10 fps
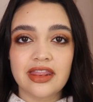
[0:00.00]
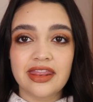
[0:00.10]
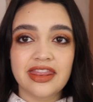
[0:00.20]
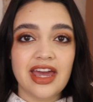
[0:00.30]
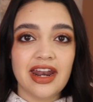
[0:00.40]

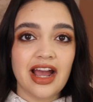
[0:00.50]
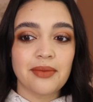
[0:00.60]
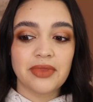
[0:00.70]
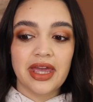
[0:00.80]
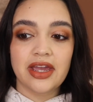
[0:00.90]
that
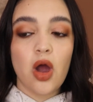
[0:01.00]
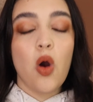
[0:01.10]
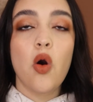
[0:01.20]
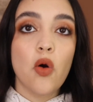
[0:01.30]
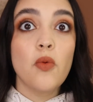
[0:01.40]
I'm like,
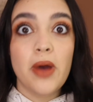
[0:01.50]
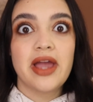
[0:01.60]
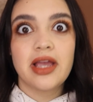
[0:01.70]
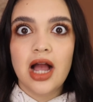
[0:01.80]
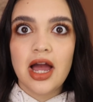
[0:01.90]
oh my
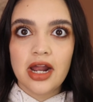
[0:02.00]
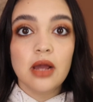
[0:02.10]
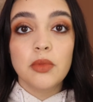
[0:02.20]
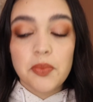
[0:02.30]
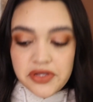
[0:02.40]
god,
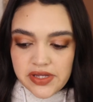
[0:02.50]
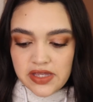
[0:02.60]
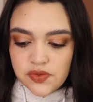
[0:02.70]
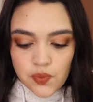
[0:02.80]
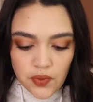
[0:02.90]
I'm
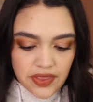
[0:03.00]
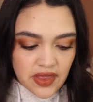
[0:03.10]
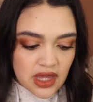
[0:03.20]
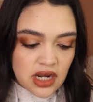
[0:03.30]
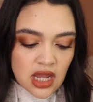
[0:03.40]
obsessed with
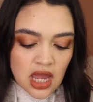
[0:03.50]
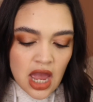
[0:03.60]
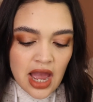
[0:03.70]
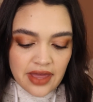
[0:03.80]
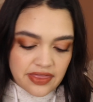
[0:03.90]
it.
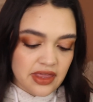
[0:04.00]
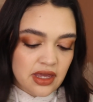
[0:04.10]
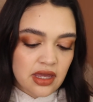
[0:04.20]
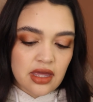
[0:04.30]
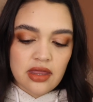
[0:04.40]
I
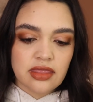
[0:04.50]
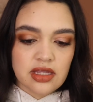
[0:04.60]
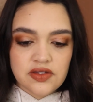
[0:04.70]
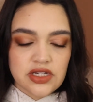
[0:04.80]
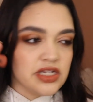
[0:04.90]
think the
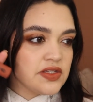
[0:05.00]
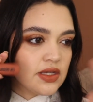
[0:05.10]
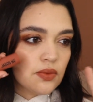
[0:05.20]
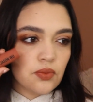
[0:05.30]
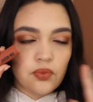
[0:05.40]

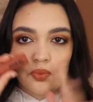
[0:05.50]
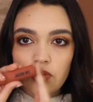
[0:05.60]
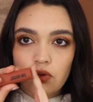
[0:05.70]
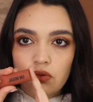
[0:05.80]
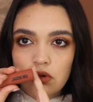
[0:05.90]
Jason
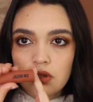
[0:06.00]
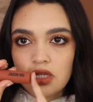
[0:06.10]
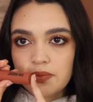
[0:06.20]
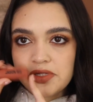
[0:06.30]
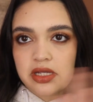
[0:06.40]
Wu
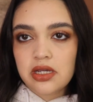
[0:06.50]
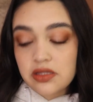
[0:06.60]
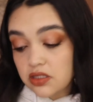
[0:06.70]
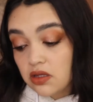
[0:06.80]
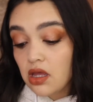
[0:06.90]
lipstick,
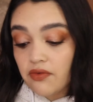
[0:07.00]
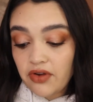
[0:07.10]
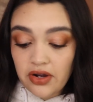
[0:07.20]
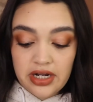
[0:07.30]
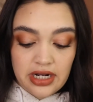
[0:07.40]
it's a
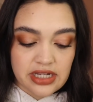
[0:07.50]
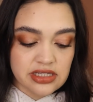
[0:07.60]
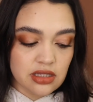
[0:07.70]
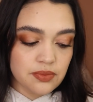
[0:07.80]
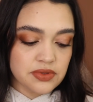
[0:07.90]
very nice
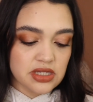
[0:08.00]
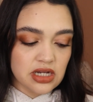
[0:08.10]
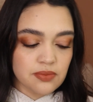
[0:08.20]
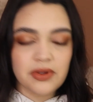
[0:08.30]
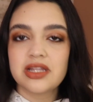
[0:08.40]

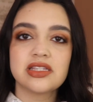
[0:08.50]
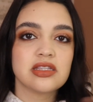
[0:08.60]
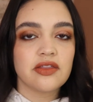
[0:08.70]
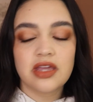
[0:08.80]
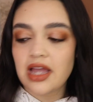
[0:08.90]
lipstick, but it's
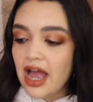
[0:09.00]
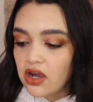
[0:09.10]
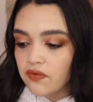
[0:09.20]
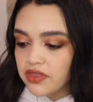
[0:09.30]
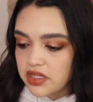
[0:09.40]
nothing out
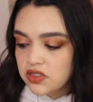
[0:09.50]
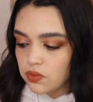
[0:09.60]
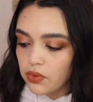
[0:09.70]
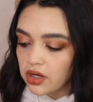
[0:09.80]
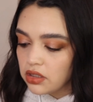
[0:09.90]
of this
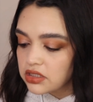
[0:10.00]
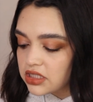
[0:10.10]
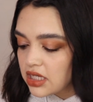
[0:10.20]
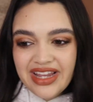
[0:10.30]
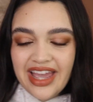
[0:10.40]
world.
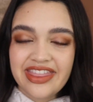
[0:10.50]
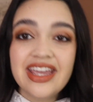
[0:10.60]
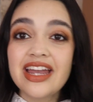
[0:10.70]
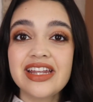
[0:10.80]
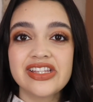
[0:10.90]
I think
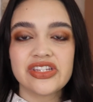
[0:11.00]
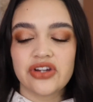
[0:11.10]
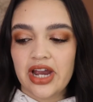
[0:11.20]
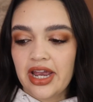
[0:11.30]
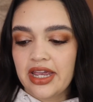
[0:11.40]
I need to
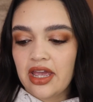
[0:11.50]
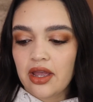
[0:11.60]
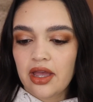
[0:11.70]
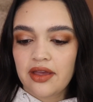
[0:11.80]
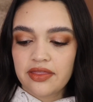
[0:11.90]
try
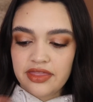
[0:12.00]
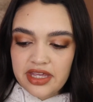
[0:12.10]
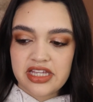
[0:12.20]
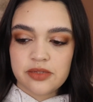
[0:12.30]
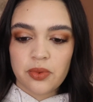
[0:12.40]

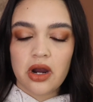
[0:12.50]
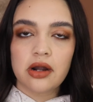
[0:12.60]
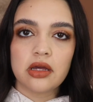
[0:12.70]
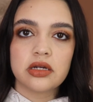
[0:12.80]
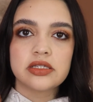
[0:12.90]
these
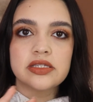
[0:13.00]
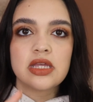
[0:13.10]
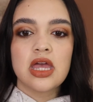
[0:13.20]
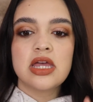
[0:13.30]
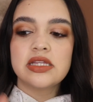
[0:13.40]
products
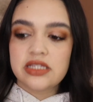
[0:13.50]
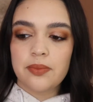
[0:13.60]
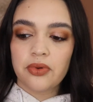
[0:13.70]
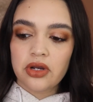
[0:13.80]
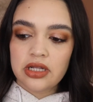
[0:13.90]

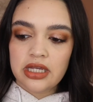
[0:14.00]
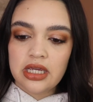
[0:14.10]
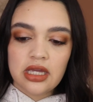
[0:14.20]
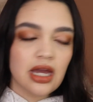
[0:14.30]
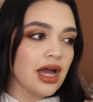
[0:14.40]

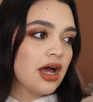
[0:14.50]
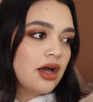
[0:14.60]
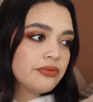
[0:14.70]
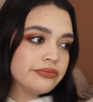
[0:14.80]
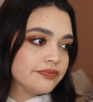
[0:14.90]
separately.
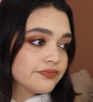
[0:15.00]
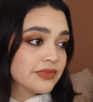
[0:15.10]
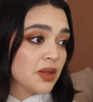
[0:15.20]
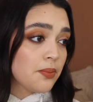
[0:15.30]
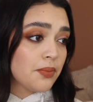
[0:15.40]
I'm
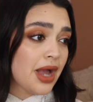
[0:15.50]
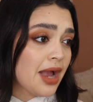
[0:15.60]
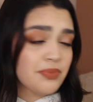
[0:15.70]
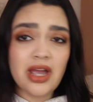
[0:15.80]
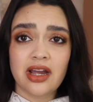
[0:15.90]

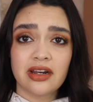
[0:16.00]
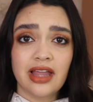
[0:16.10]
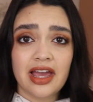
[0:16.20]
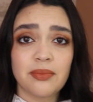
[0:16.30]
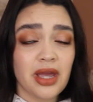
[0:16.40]
not gonna
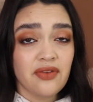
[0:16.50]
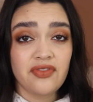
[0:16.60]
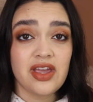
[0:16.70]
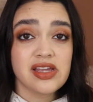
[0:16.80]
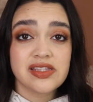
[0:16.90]
lie, my
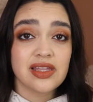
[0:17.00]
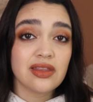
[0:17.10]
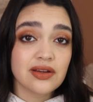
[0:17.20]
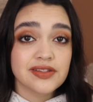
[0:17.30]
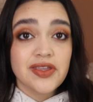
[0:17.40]
face
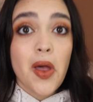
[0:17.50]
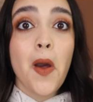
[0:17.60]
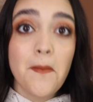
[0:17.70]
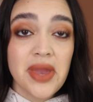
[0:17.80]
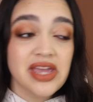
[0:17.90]
looks
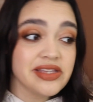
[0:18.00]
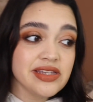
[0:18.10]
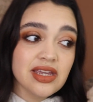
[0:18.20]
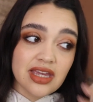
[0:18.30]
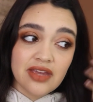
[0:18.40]

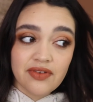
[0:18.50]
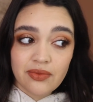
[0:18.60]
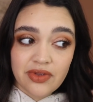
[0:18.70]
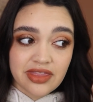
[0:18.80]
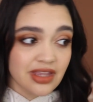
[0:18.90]
amazing even
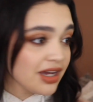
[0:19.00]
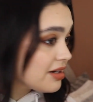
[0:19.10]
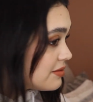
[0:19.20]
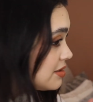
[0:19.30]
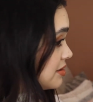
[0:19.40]
with
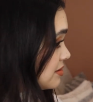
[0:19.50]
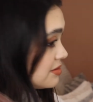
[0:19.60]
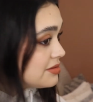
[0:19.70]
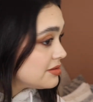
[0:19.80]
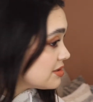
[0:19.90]
that
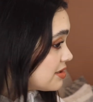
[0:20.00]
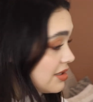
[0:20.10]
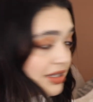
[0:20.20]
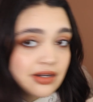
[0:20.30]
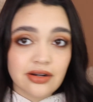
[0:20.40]

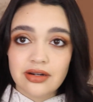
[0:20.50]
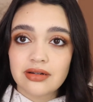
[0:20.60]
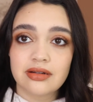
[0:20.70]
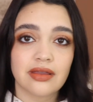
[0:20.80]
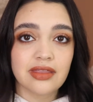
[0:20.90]
glitter
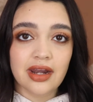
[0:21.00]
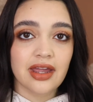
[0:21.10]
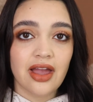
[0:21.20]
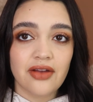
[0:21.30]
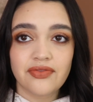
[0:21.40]
that I
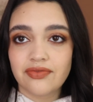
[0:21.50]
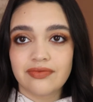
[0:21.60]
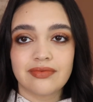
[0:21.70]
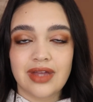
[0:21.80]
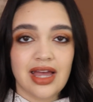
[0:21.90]
have
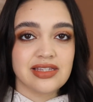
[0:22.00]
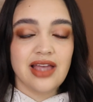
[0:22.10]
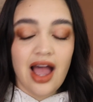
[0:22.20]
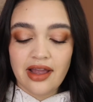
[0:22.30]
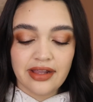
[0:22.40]
as a
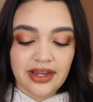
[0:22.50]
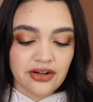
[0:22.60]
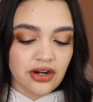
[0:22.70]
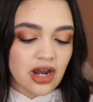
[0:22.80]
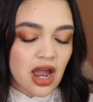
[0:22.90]

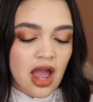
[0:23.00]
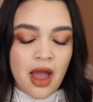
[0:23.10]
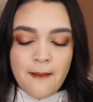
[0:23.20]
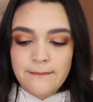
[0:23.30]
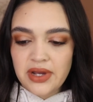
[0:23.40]
highlighter.
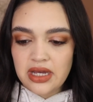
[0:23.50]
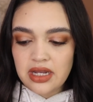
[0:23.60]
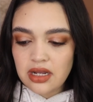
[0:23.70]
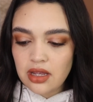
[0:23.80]
But